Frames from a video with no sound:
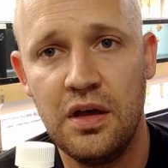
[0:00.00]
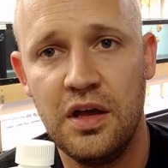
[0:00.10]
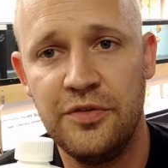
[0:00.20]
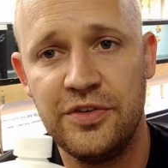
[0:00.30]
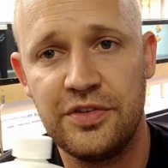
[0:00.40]

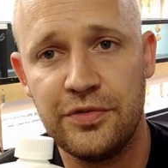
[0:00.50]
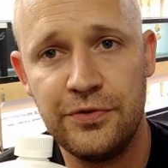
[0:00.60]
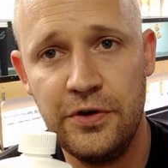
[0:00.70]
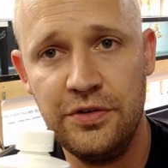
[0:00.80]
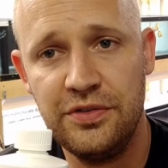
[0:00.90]
If it's the
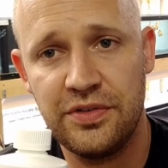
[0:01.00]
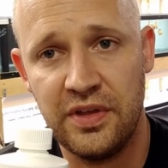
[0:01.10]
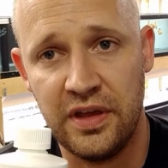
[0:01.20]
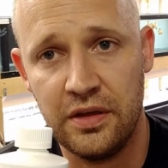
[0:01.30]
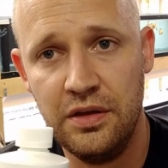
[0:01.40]
first
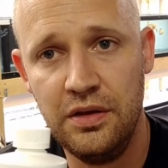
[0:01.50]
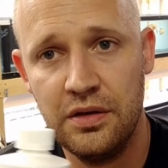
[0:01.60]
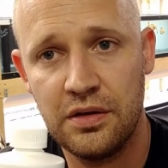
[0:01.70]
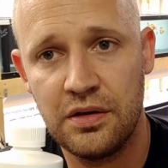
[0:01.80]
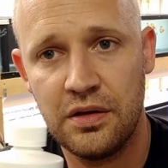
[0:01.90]
thing,
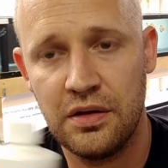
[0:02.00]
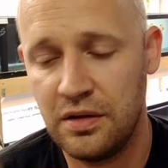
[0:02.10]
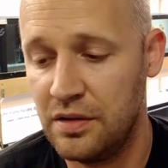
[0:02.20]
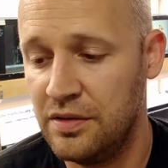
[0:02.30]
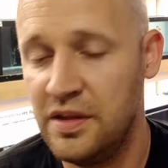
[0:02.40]

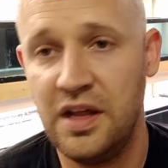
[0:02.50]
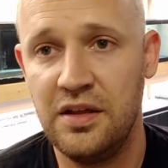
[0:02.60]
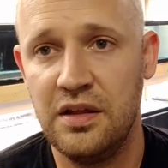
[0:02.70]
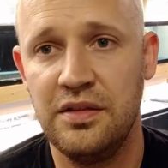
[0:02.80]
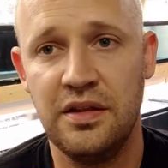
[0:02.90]

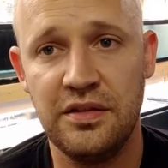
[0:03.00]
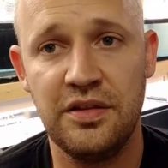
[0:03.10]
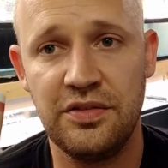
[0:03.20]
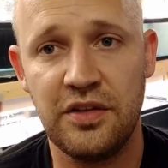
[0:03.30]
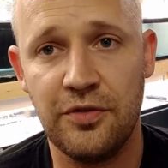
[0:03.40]
then
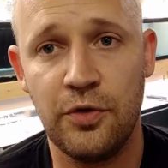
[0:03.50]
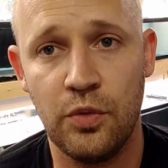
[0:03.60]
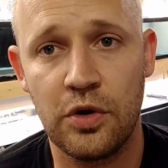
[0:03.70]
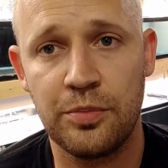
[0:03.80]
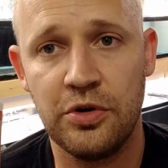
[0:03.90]
this stuff will
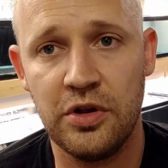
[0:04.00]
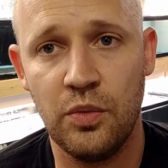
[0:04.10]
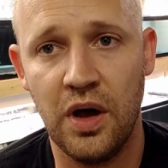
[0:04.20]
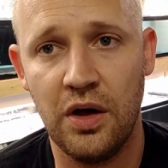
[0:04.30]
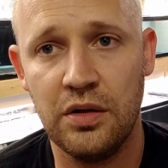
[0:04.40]
work pretty
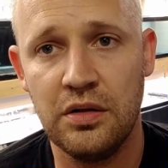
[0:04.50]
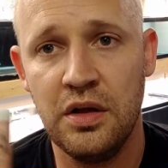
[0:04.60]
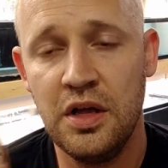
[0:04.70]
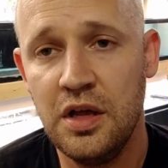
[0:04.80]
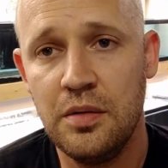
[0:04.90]
well.
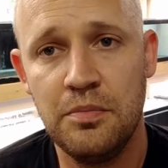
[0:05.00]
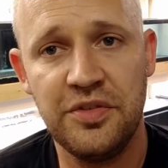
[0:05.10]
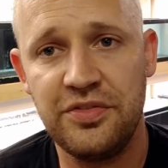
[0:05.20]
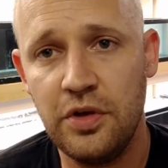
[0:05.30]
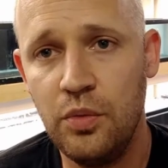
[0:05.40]
But
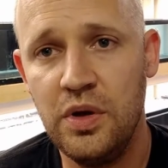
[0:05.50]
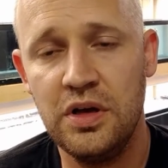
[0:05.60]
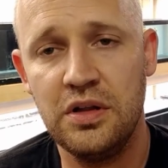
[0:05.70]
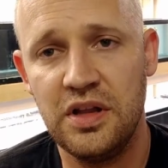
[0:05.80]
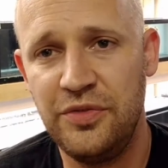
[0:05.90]
so
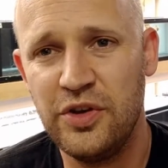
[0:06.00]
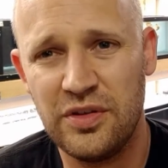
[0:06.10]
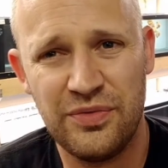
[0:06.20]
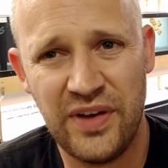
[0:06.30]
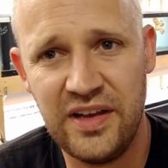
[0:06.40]
will, if you can
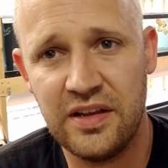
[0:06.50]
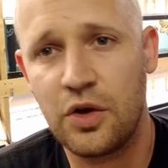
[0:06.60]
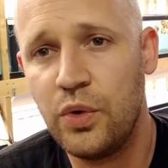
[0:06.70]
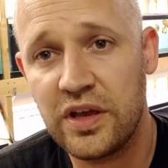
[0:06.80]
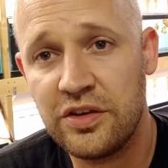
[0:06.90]
find it,
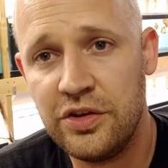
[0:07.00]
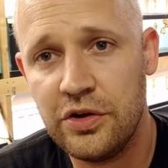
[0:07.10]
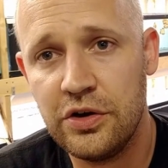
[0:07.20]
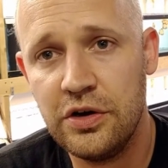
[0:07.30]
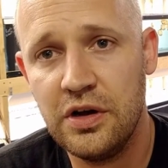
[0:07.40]
Quick
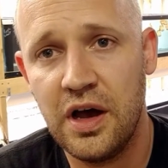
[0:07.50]
Cure.